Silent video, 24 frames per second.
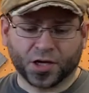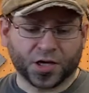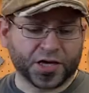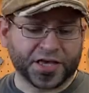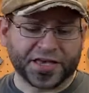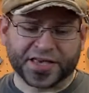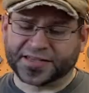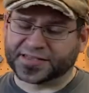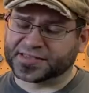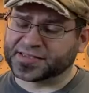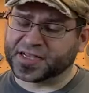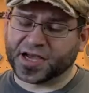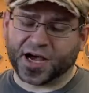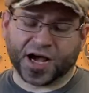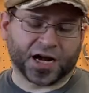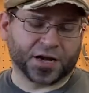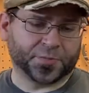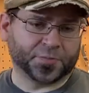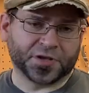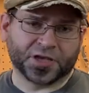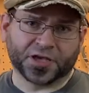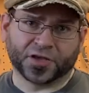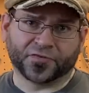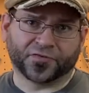it's got to
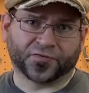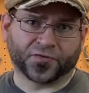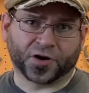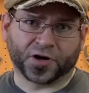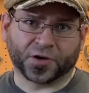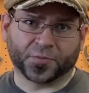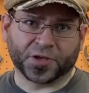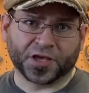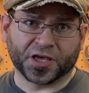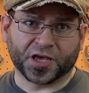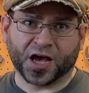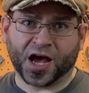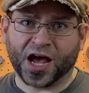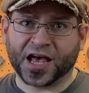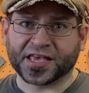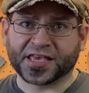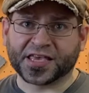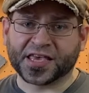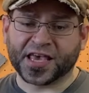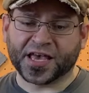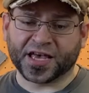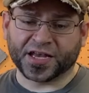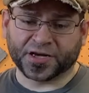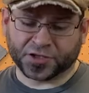be in front of me. I
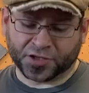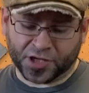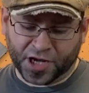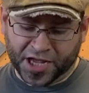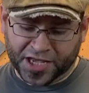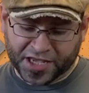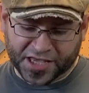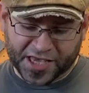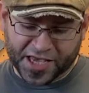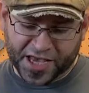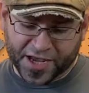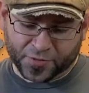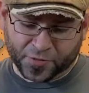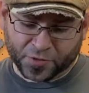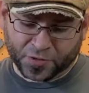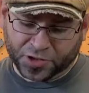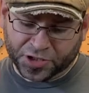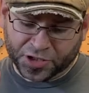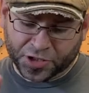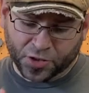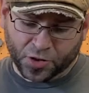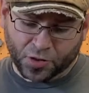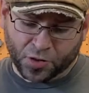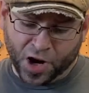can't really
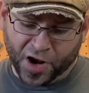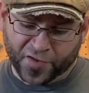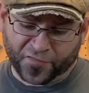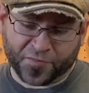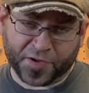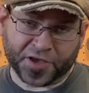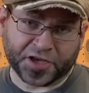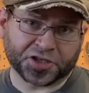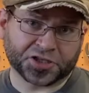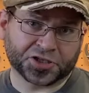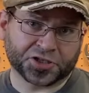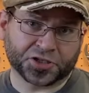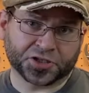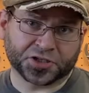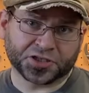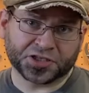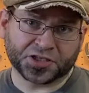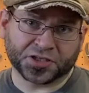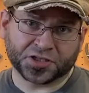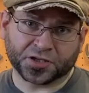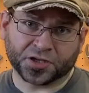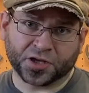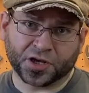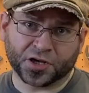go off pictures.